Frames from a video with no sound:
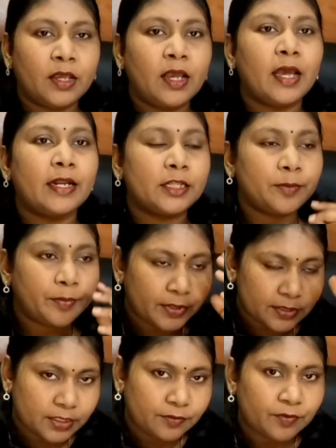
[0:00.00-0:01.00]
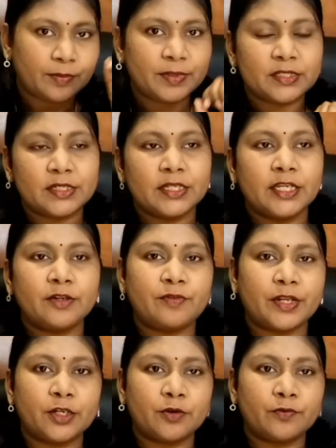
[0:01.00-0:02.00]
Another person will be sitting in
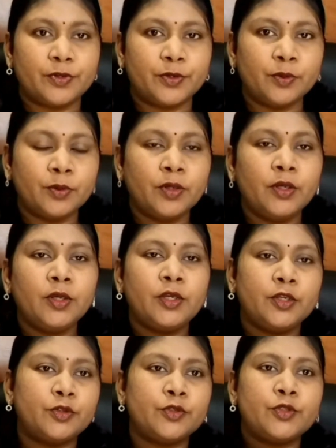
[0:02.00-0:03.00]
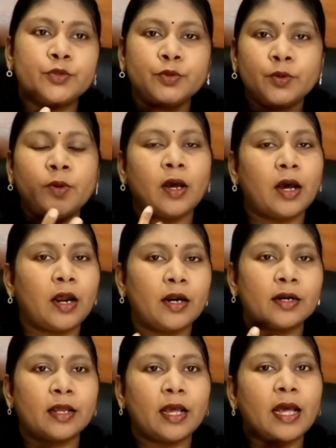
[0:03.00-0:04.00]
front of you. You two
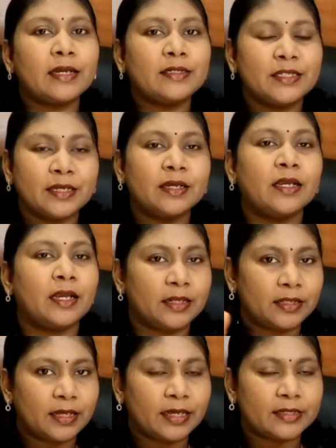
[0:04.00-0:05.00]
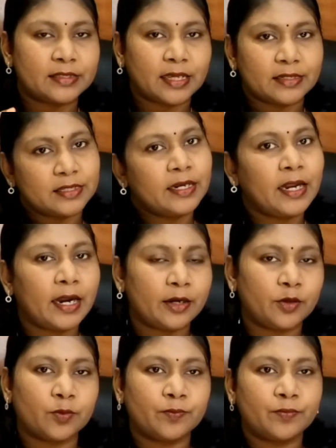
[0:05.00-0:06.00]
are acting in the exact
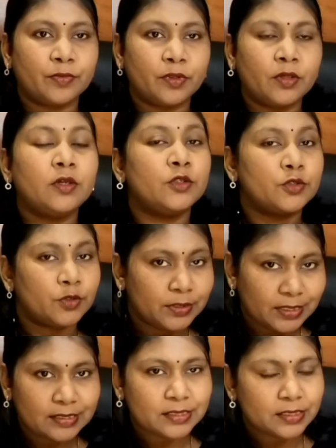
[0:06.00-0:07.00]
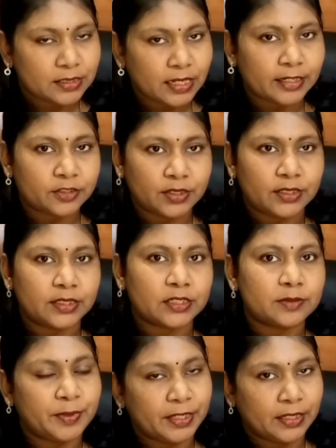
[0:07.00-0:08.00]
scenario. So this is actually the
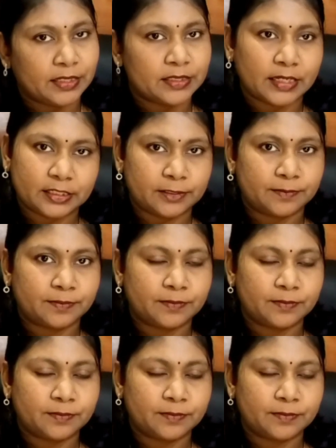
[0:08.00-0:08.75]
speaking session.